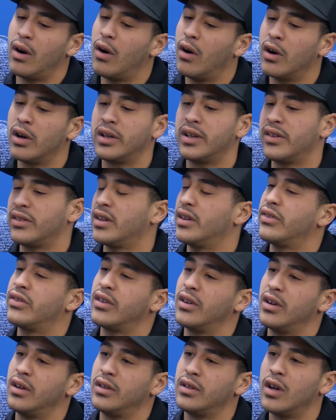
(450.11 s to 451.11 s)
aren't as
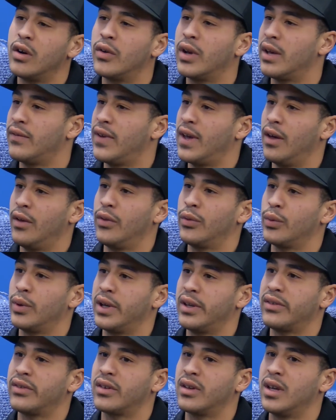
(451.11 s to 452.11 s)
concerned, don't have health
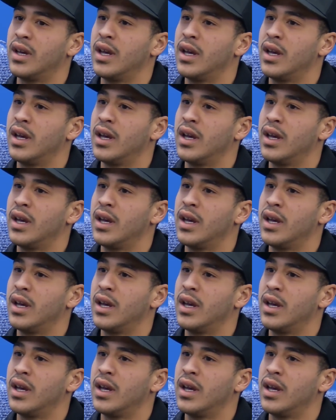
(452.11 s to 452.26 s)
risk,